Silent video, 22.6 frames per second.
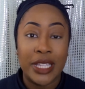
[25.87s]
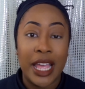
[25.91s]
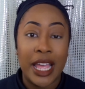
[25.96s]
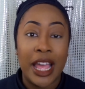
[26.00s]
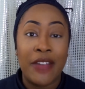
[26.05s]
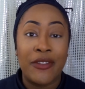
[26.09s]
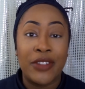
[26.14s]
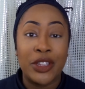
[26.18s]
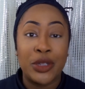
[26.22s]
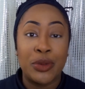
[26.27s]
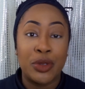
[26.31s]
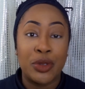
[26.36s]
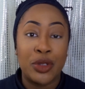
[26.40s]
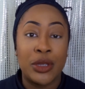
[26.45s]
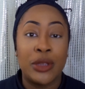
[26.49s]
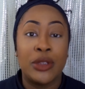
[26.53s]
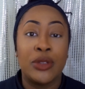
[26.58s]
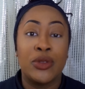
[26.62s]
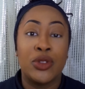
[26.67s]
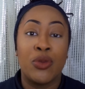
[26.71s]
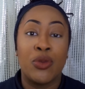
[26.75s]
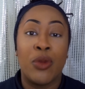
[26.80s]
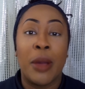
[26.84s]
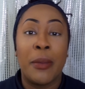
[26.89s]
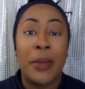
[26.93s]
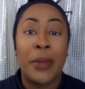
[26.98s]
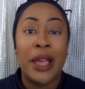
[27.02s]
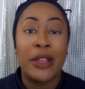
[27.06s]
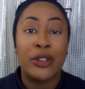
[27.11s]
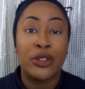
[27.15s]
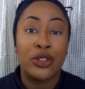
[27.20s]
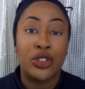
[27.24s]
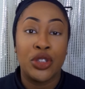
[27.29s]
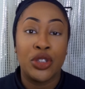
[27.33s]
They average between £1
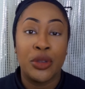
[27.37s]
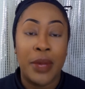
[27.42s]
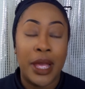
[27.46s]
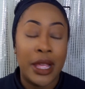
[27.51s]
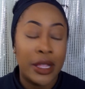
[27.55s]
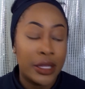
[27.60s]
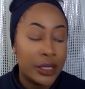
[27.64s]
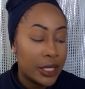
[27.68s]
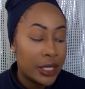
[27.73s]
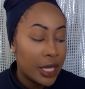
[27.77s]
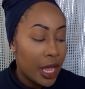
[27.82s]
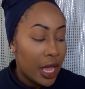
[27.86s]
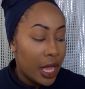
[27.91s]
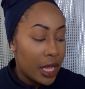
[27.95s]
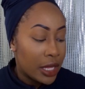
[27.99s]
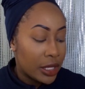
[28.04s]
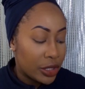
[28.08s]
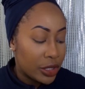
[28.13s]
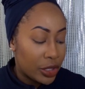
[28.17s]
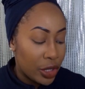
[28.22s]
or £2.